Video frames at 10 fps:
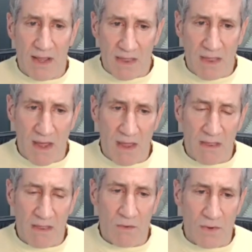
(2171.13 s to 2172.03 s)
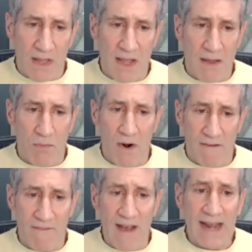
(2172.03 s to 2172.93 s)
the really
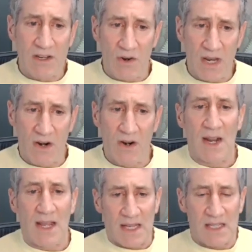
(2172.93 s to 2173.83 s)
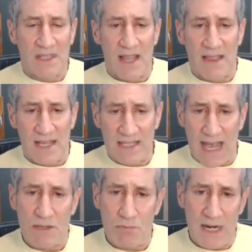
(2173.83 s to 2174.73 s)
important factor here is that these
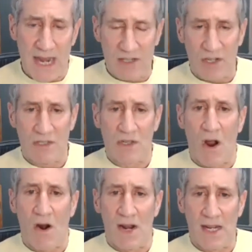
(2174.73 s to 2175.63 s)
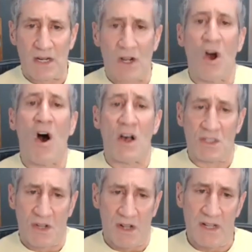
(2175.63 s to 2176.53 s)
explanations aren't
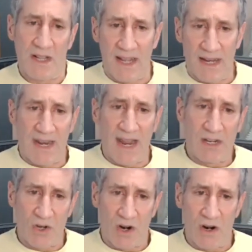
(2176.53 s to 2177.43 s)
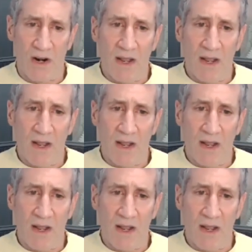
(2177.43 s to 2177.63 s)
causal in nature.